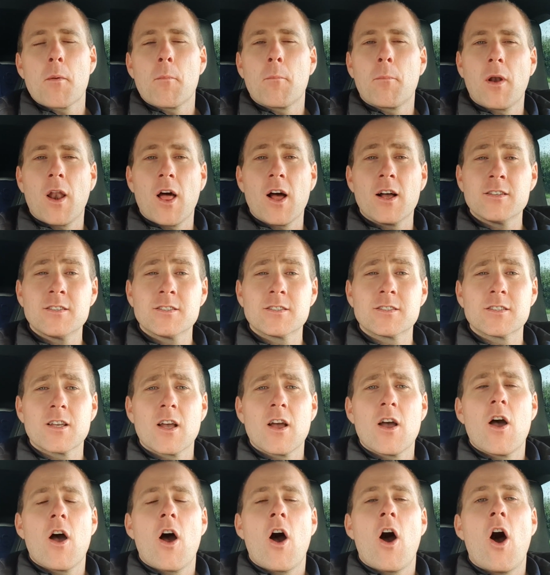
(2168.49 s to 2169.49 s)
Plus,
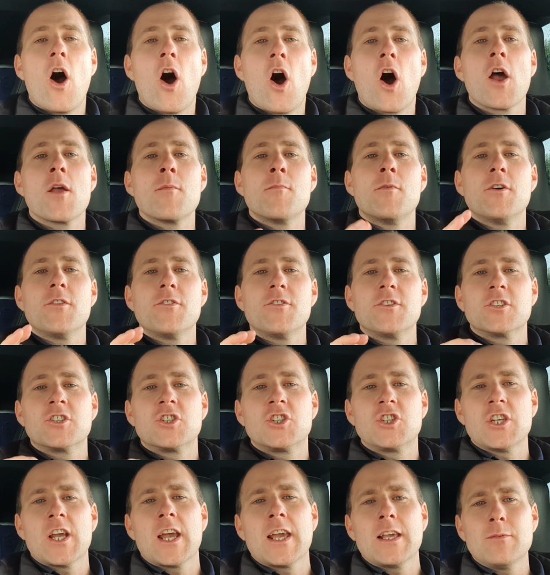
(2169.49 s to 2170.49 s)
I'm at the
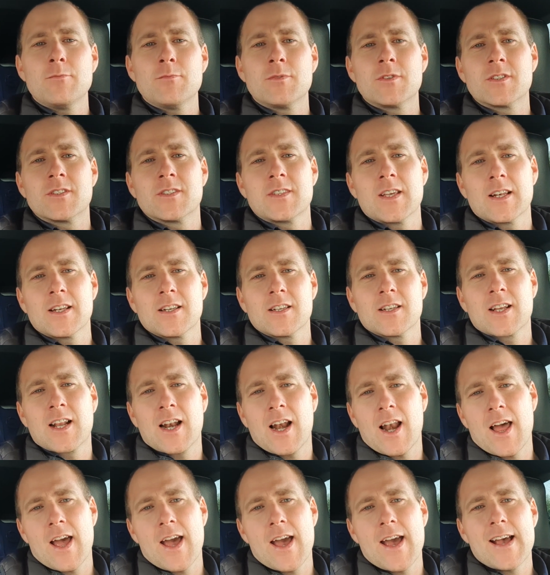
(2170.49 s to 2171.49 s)
James
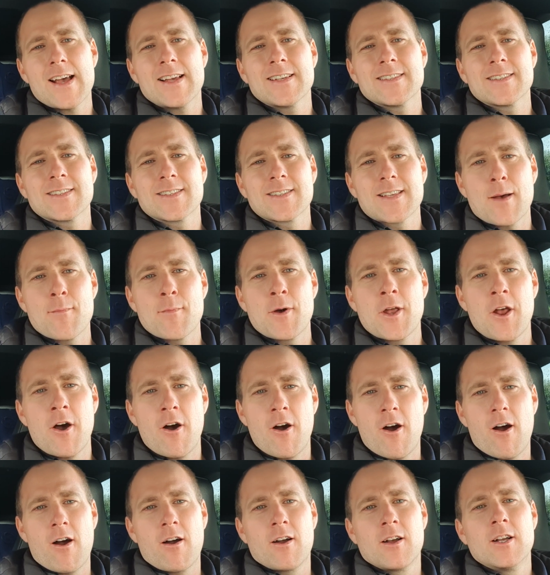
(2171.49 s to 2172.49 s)
Sinclair
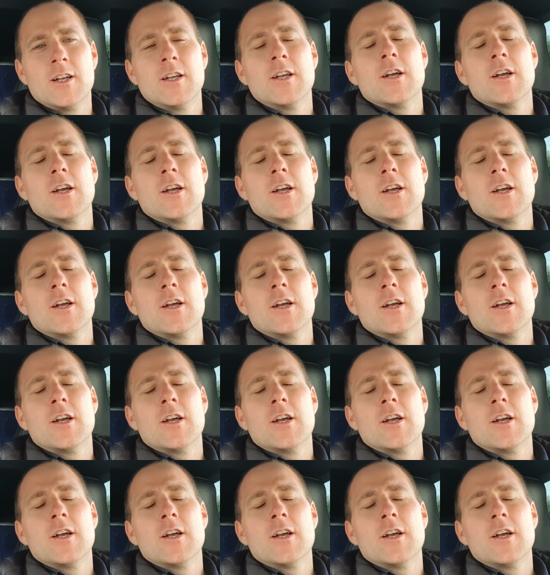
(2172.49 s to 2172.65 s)
seminar.